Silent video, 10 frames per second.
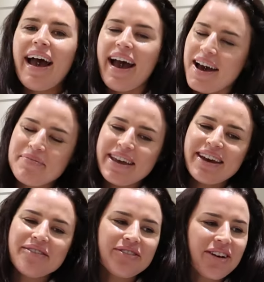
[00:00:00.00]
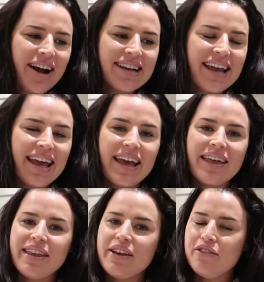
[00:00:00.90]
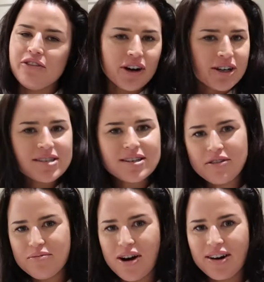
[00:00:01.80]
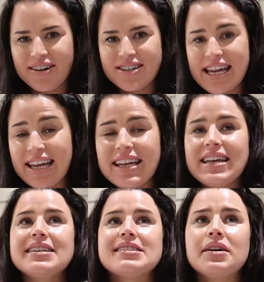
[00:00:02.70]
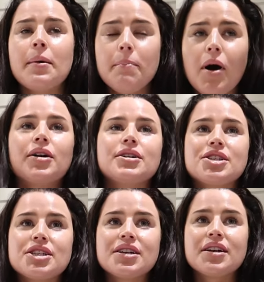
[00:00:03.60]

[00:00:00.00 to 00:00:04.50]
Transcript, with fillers: Happy Friday the 1st of March. It is March.